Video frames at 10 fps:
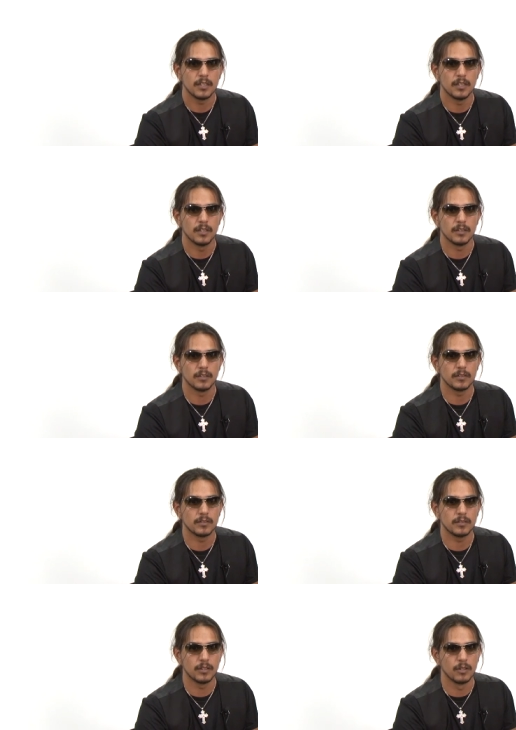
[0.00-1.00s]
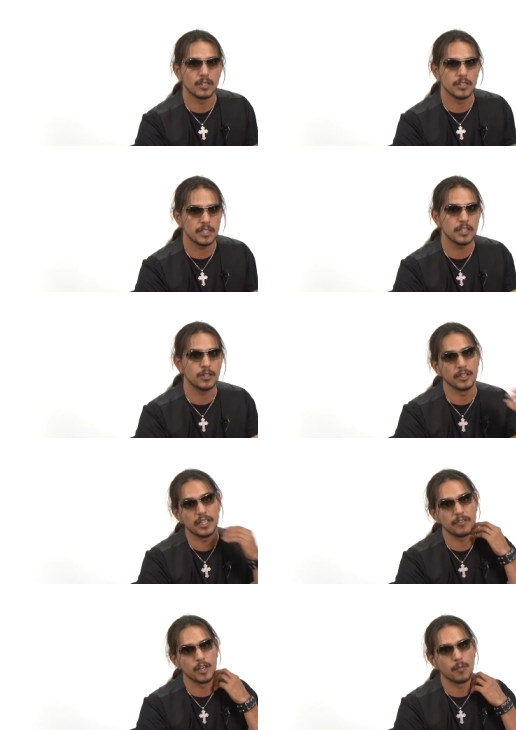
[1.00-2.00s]
to, uh, you know, continue and
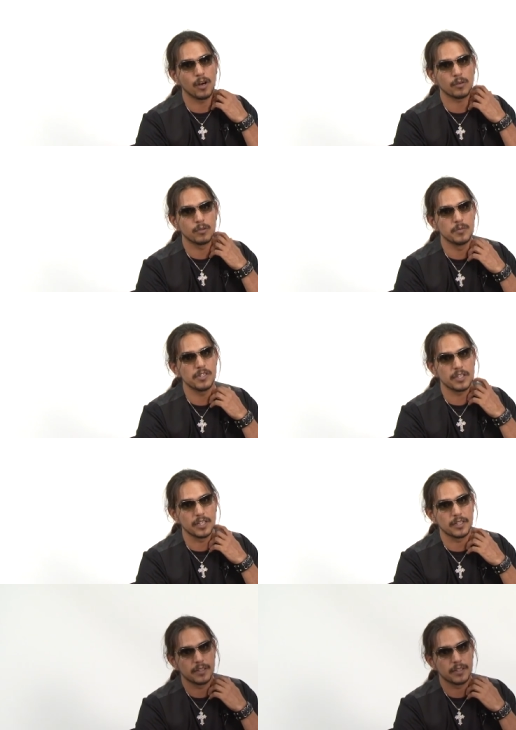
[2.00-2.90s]
leave their mark with music.